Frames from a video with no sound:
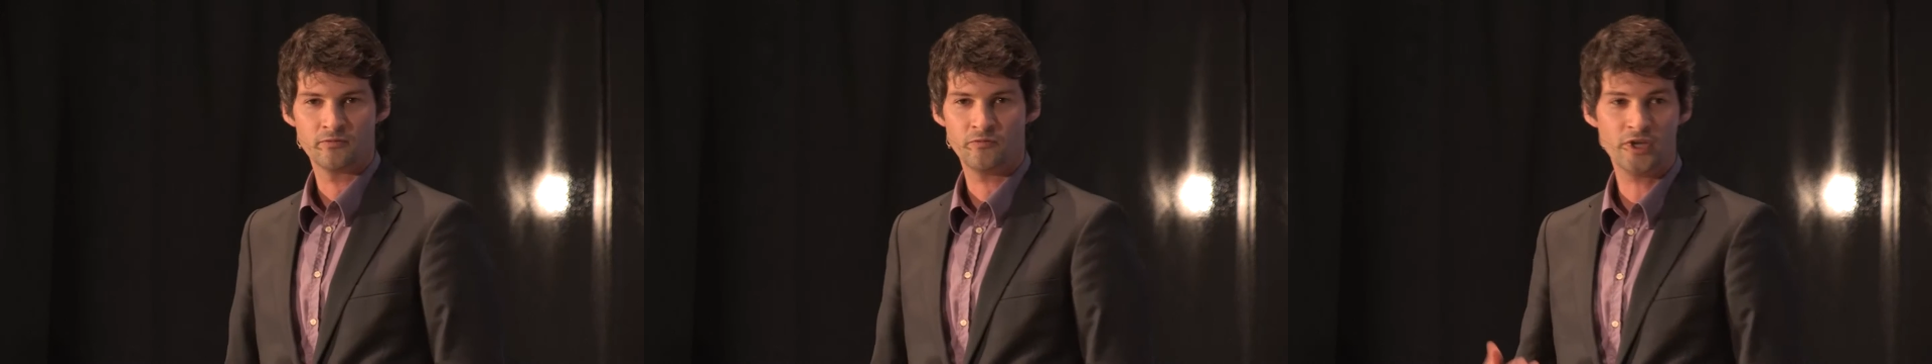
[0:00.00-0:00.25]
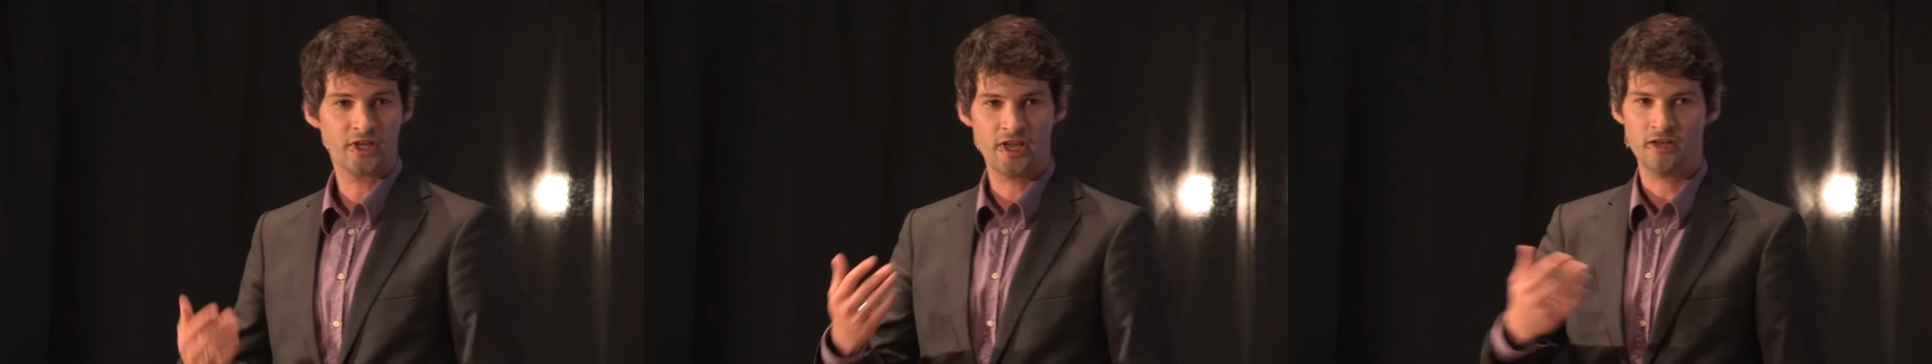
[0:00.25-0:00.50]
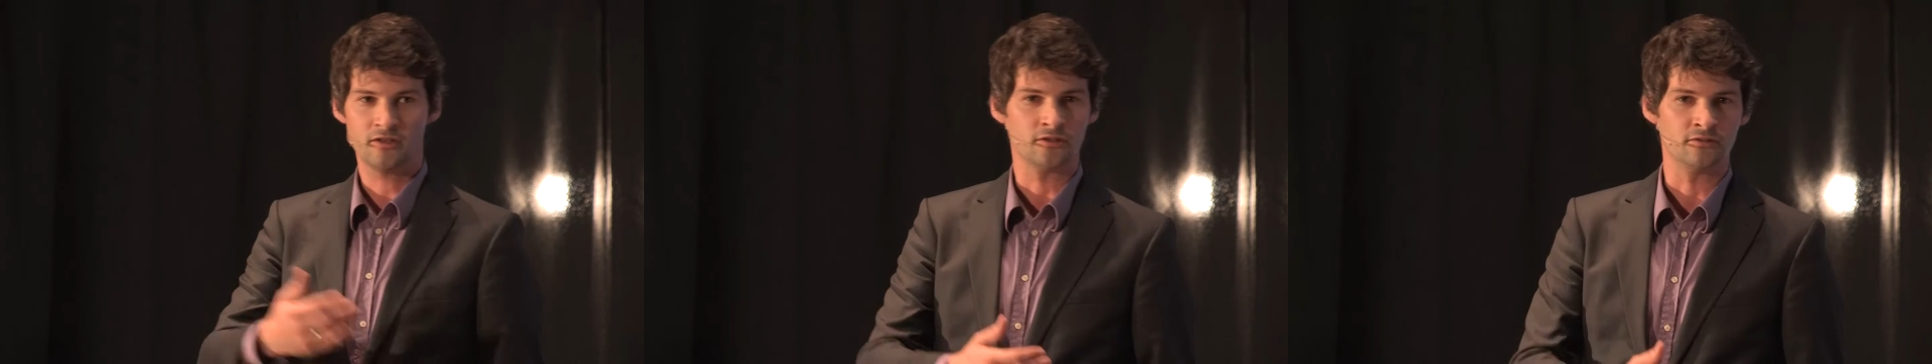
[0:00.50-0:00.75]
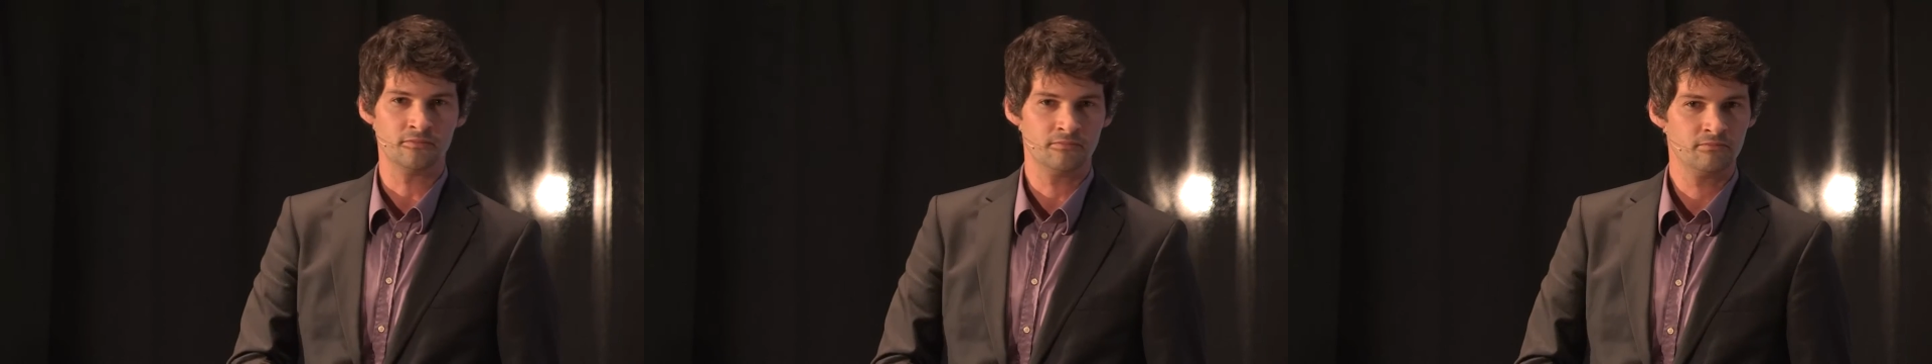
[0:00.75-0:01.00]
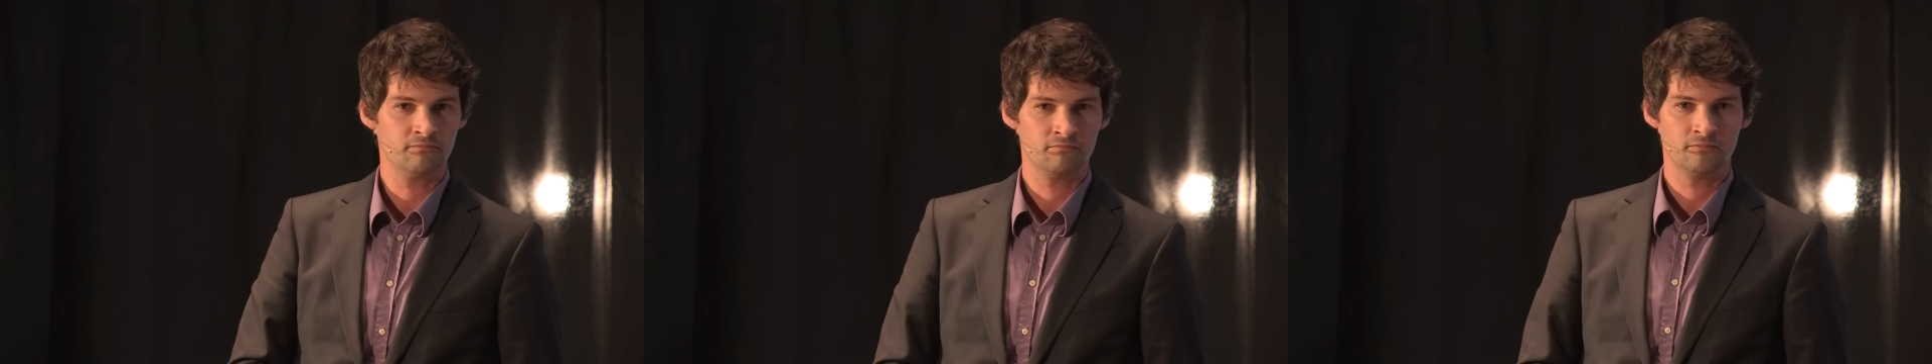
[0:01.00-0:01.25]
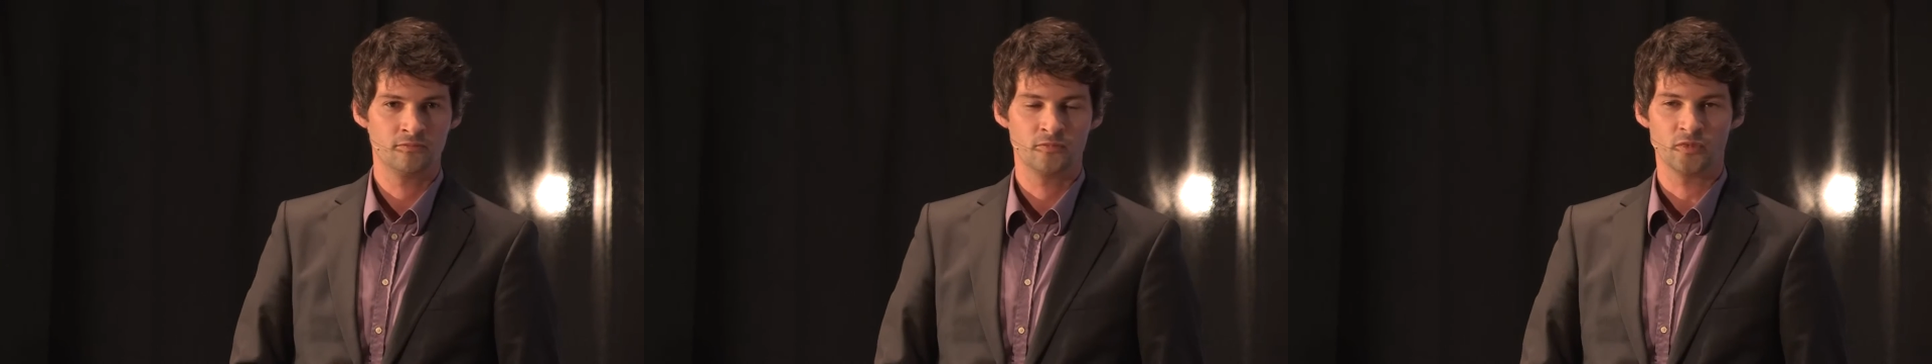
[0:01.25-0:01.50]
We kill
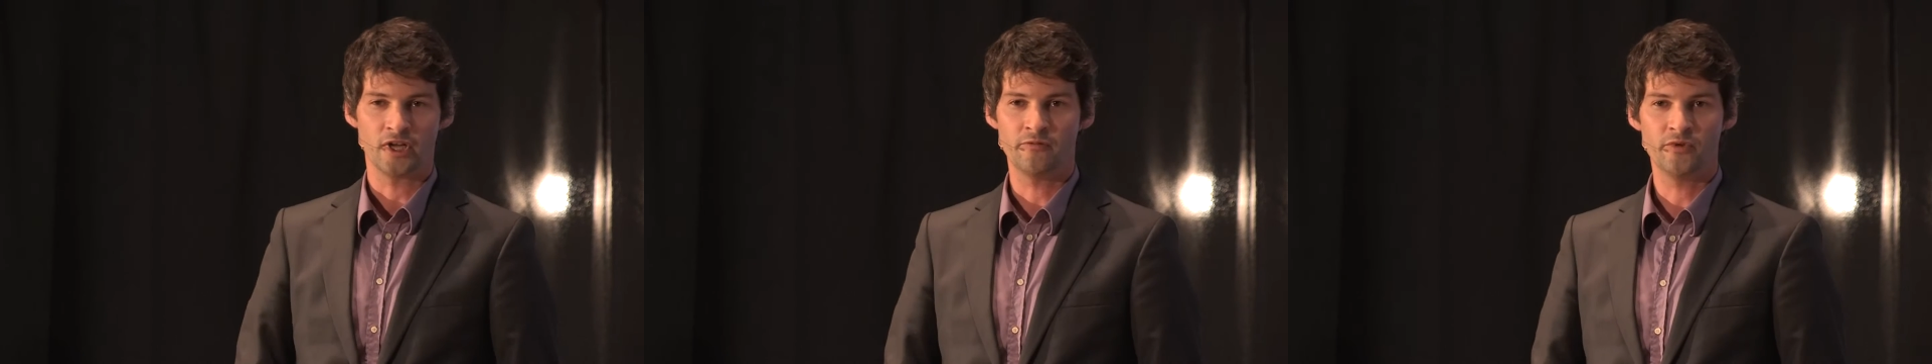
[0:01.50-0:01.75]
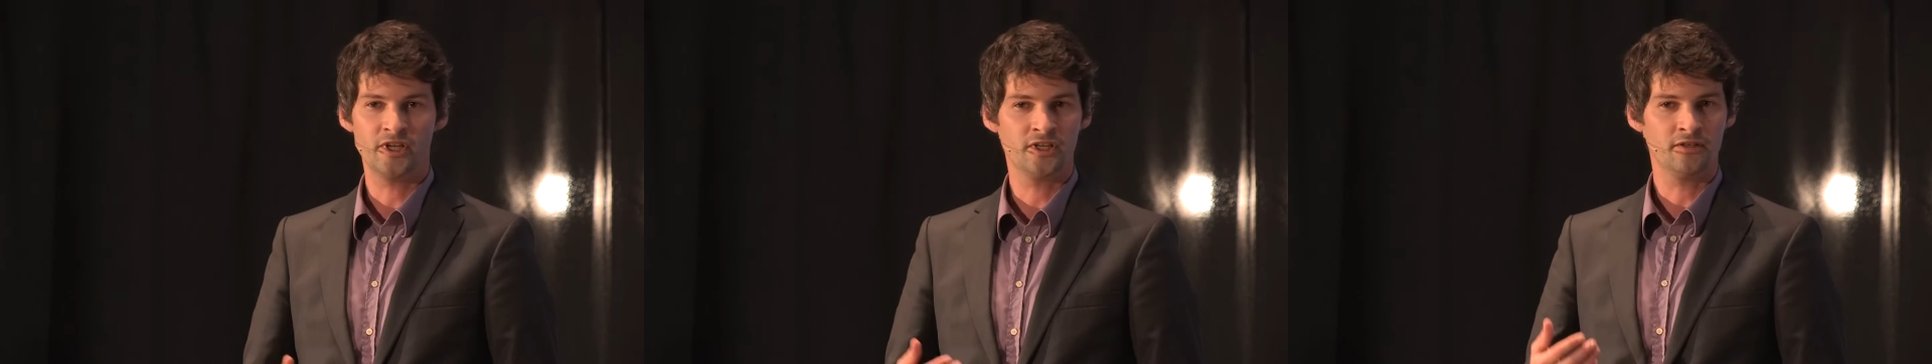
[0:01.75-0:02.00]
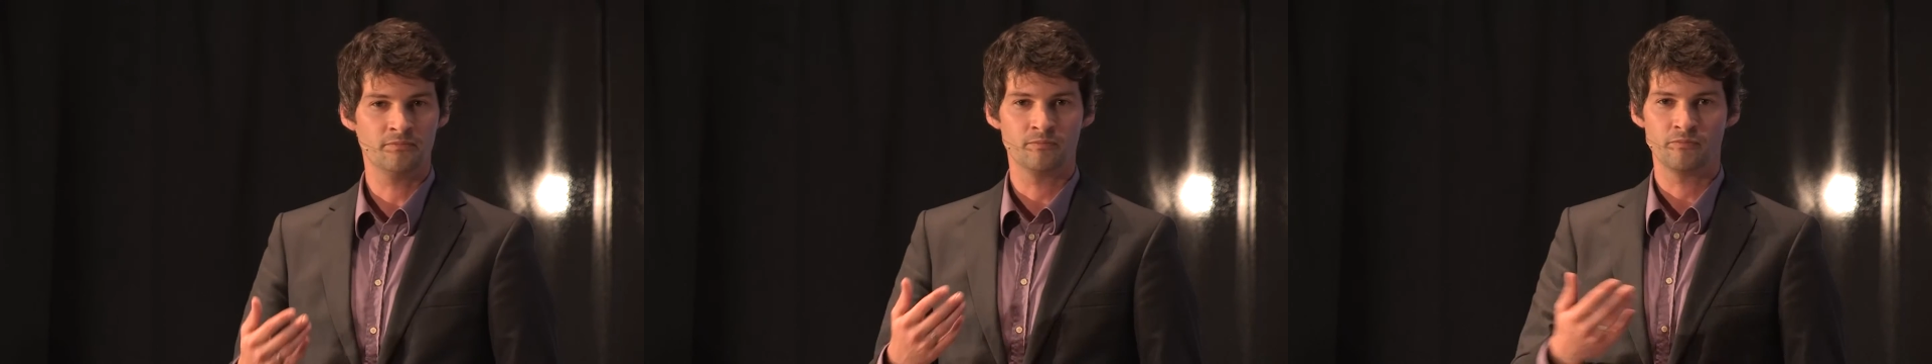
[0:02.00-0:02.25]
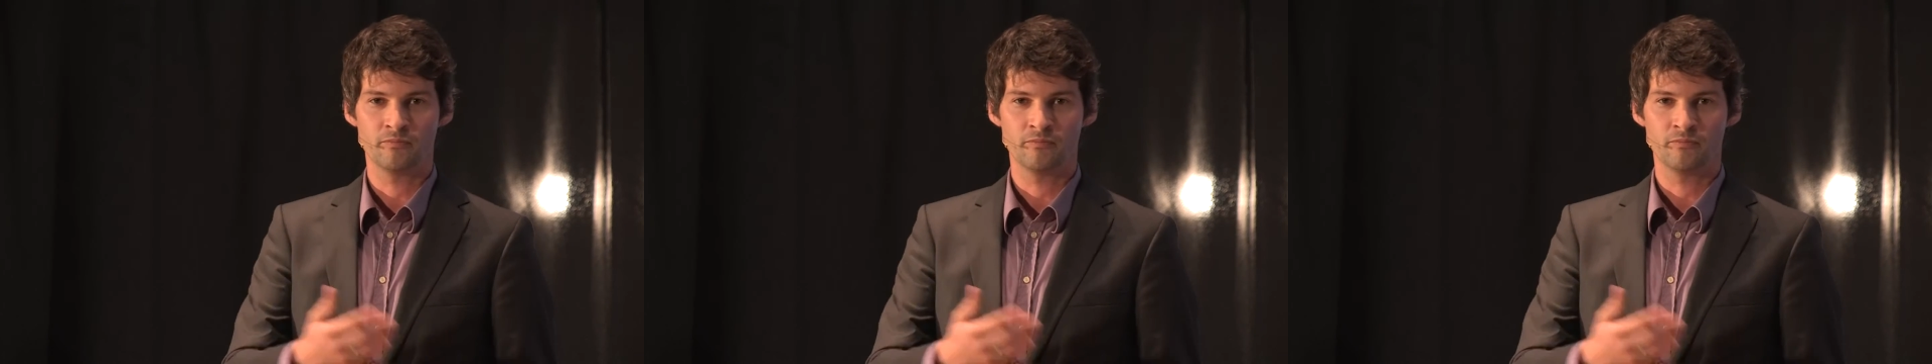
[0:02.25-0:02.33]
and we